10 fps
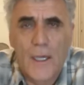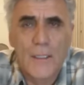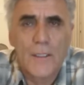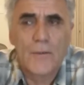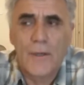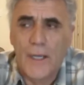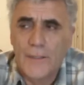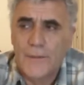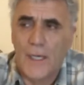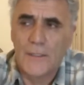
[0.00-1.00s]
Hello
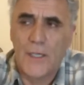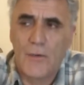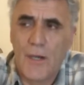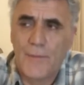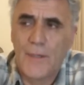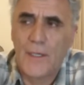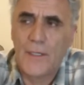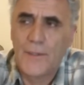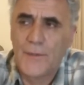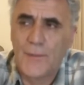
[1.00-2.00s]
and Allahu
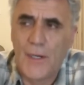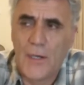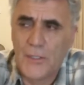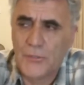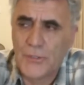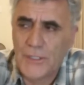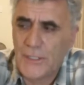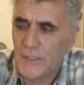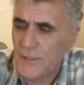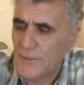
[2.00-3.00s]
Akbar, the Baha'i
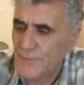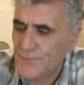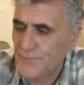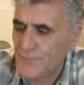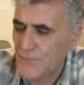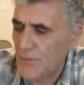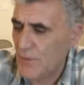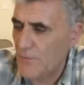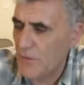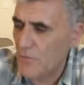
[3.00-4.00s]
greeting
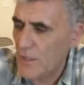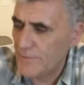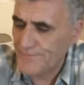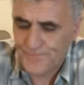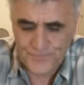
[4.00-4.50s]
to everyone